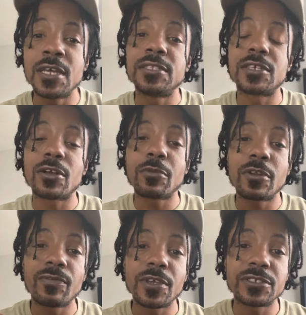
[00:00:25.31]
Turn
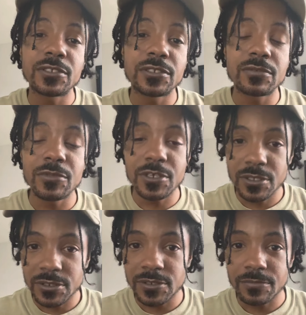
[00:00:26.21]
Motivation into
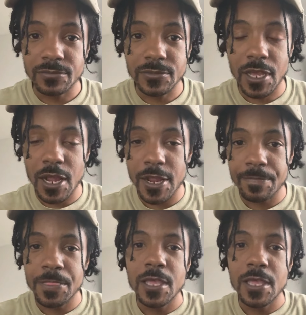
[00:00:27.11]
Millions. All right.